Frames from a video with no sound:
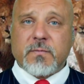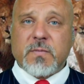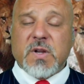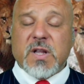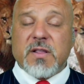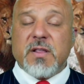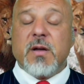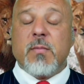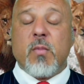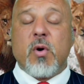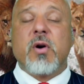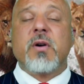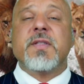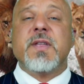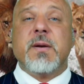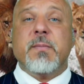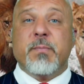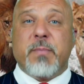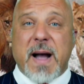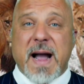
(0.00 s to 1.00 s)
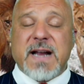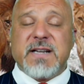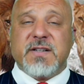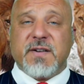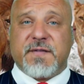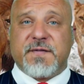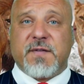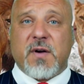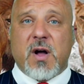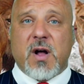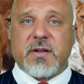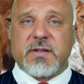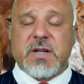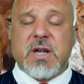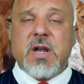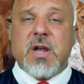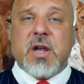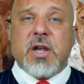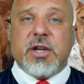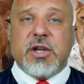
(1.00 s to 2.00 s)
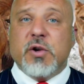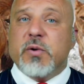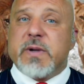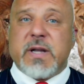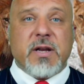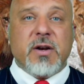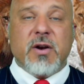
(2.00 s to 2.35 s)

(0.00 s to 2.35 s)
the more that by default, you can